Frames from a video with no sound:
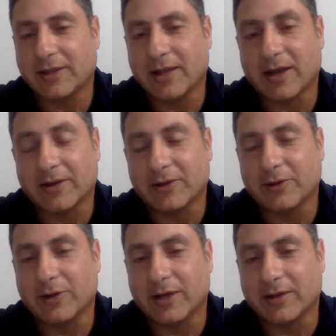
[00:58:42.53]
Yeah,
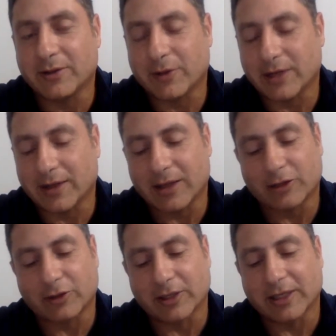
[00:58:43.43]
do it
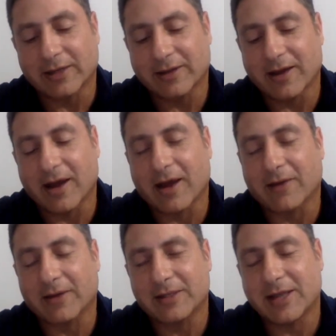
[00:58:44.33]
electrically.
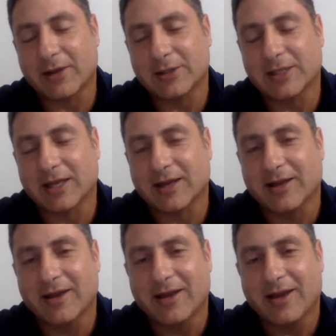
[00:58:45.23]
It
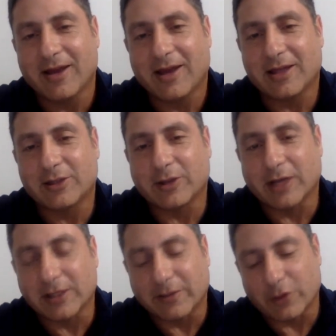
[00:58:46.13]

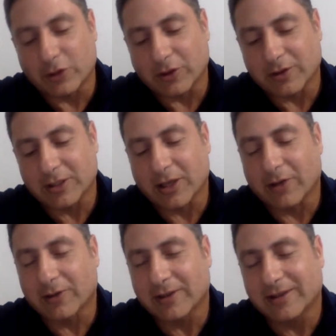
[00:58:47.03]
certainly is the future.
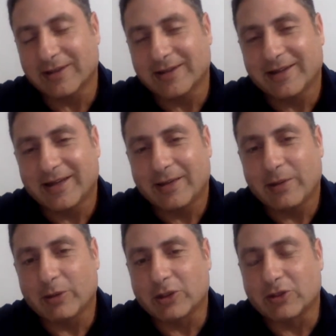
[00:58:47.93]
So
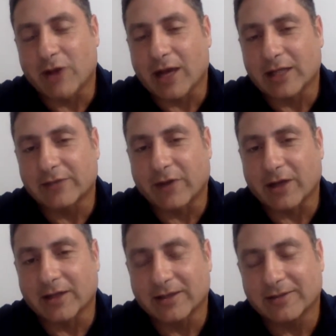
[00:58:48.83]
people should try it. It's fun.